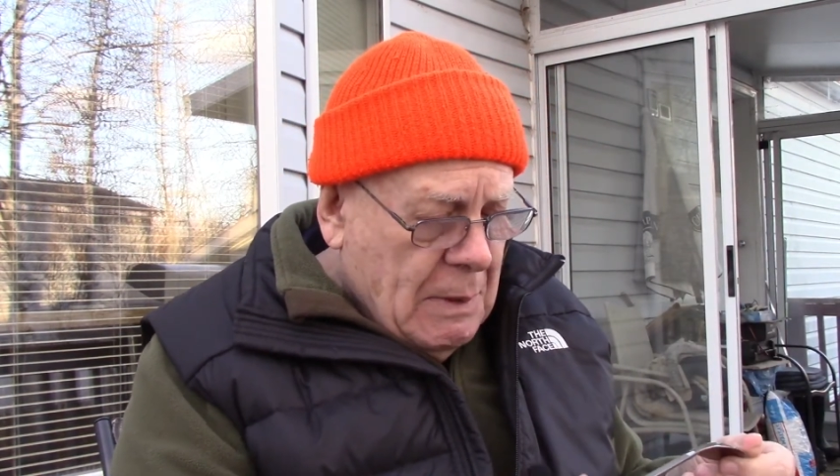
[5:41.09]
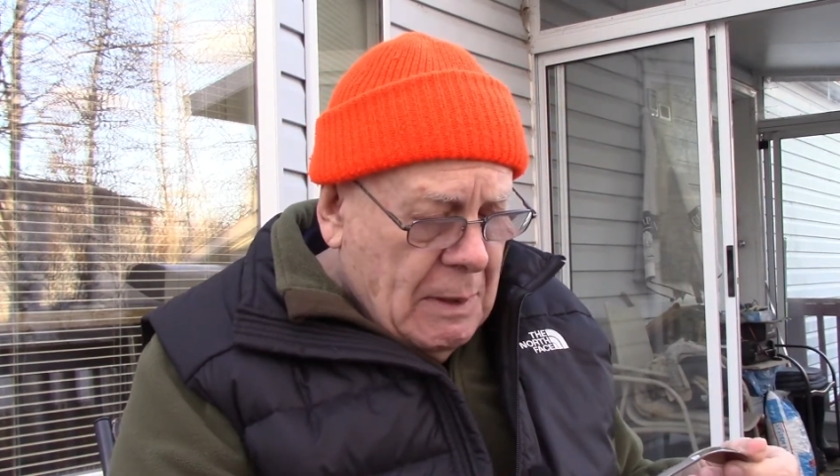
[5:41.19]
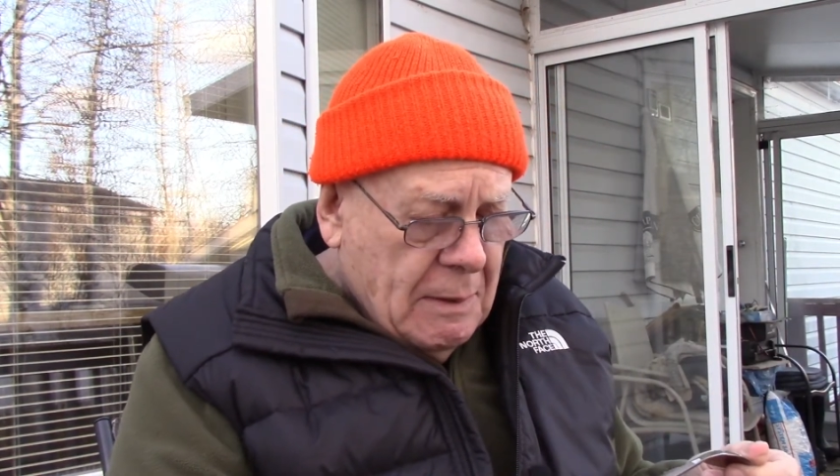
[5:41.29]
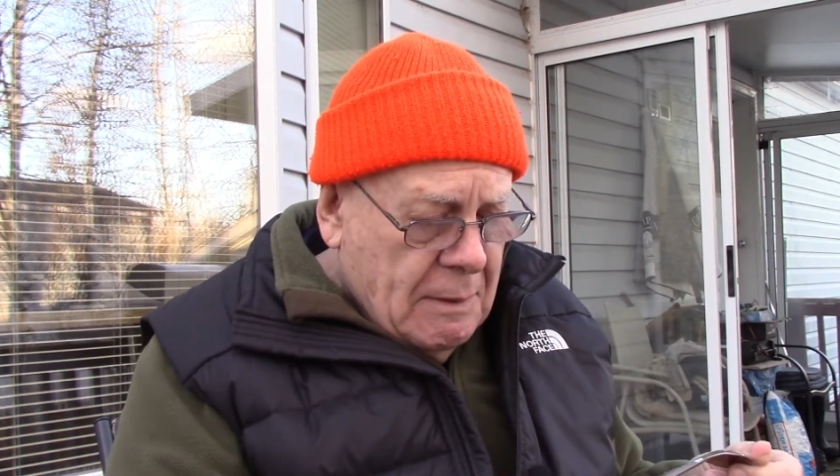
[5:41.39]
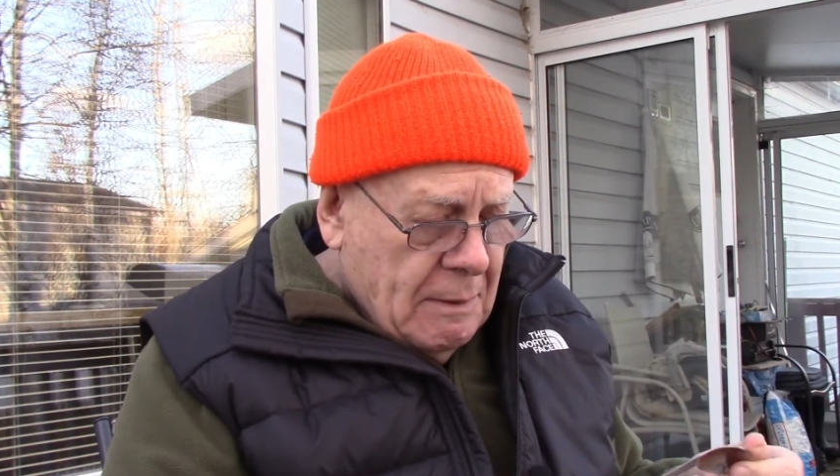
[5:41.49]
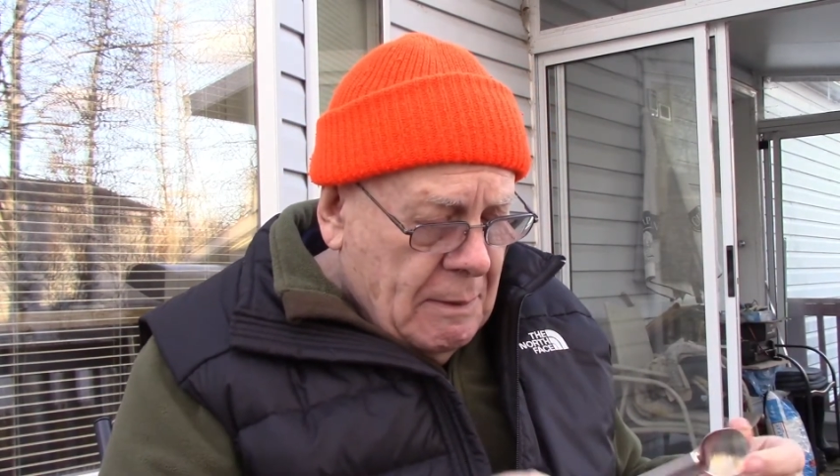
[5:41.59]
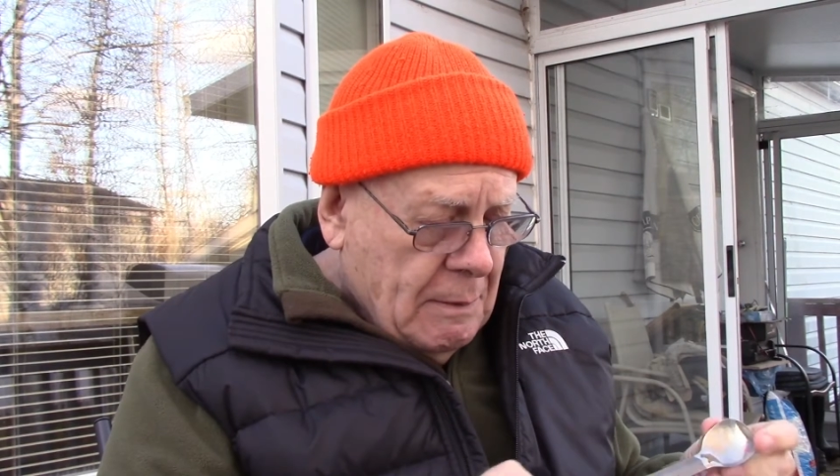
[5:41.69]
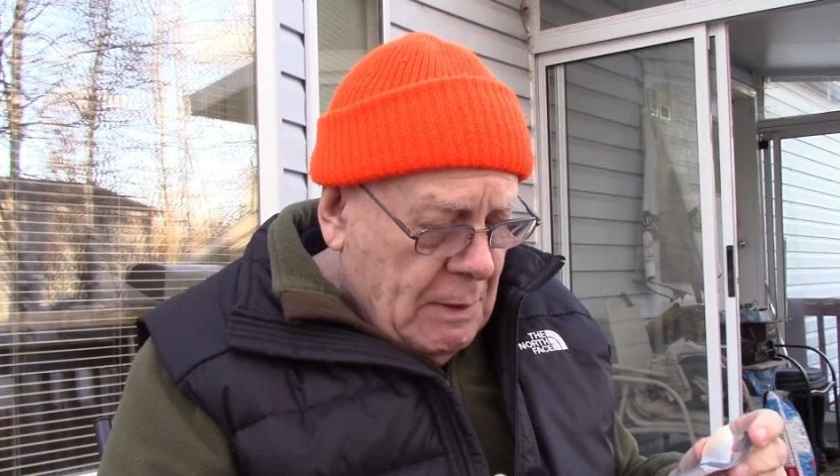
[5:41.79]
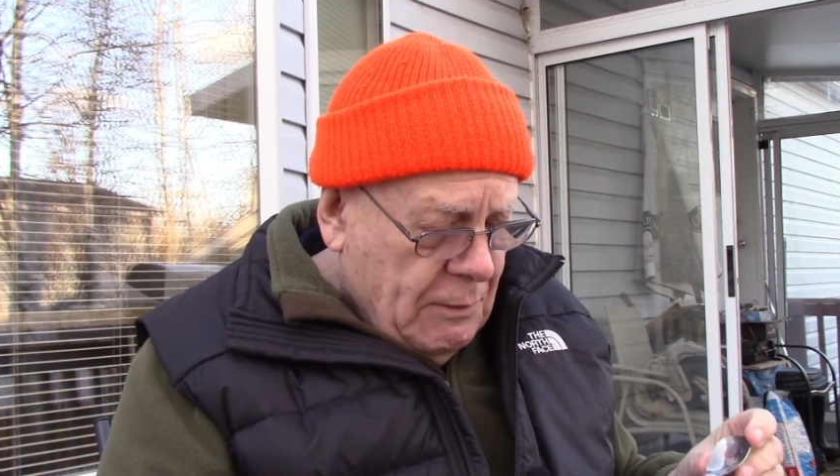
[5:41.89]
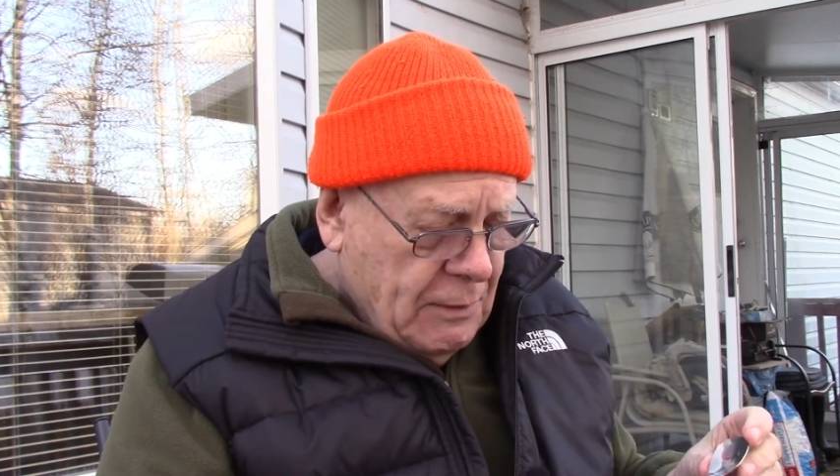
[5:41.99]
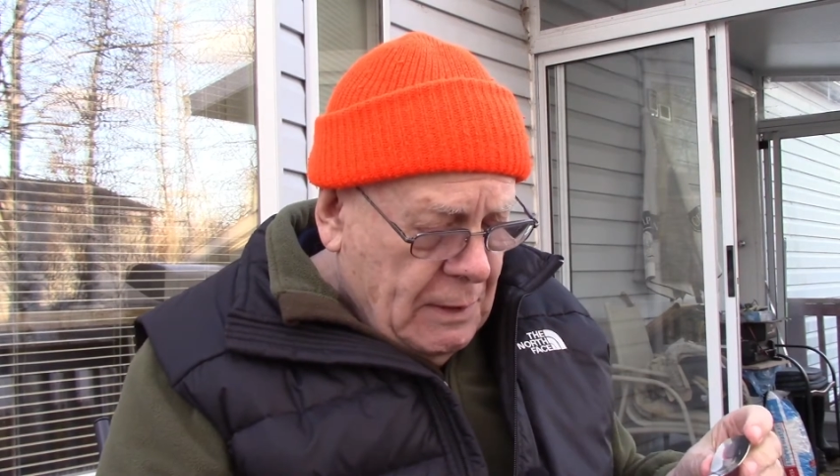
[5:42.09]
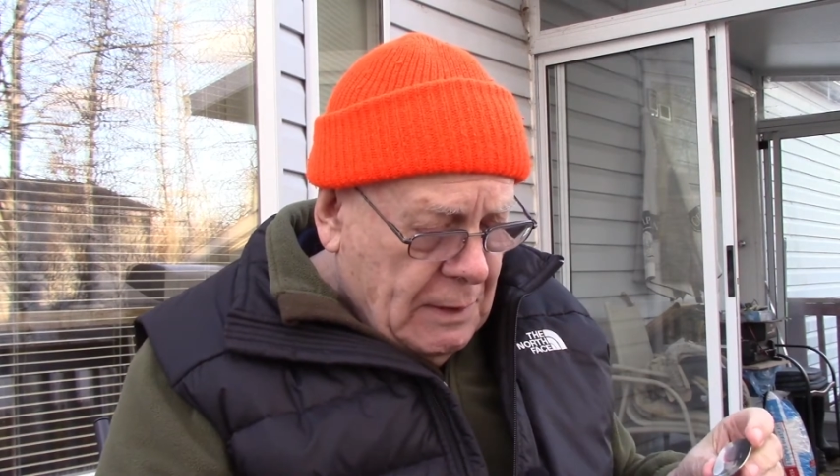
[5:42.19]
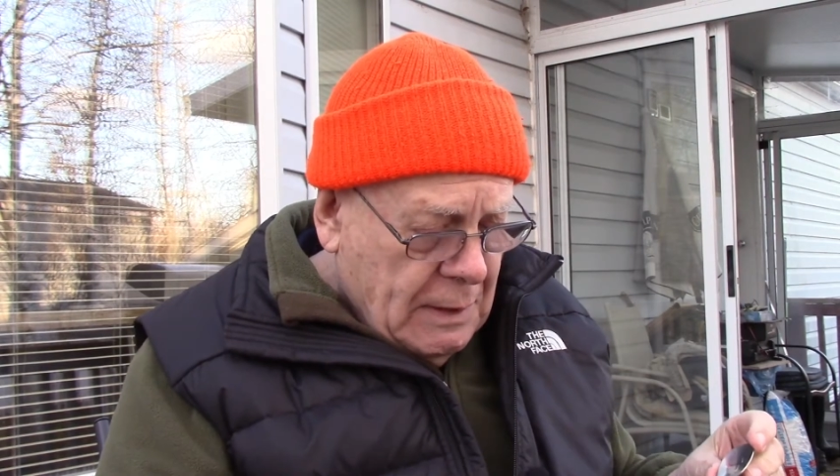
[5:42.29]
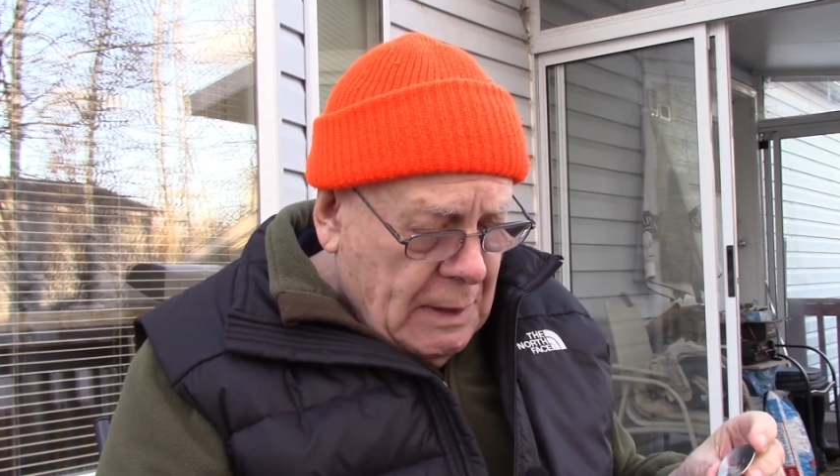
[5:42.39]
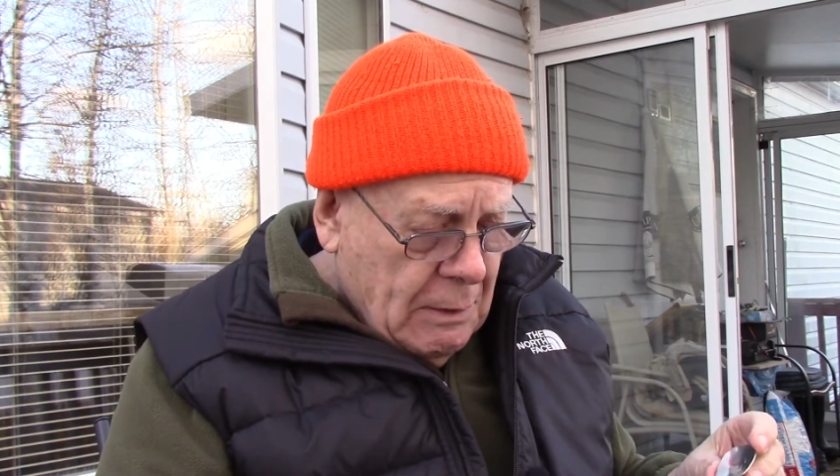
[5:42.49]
on, I'm not seeing any.